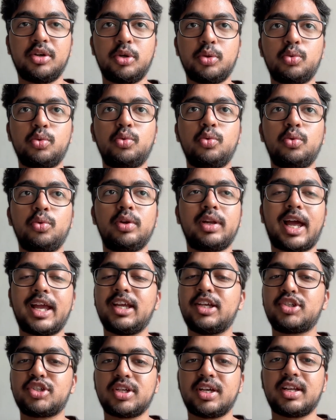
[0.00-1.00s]
Do
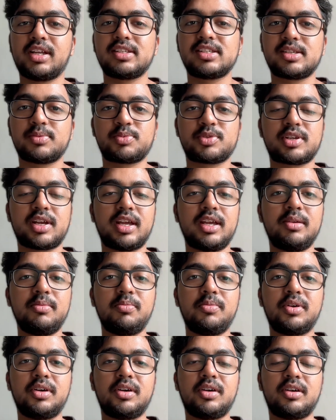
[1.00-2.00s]
like, share, and
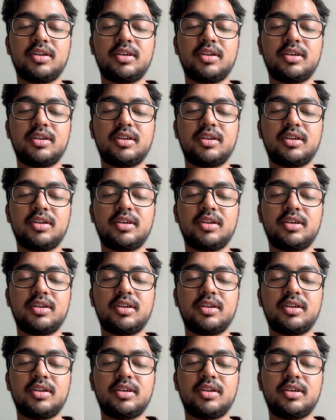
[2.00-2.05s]
subscribe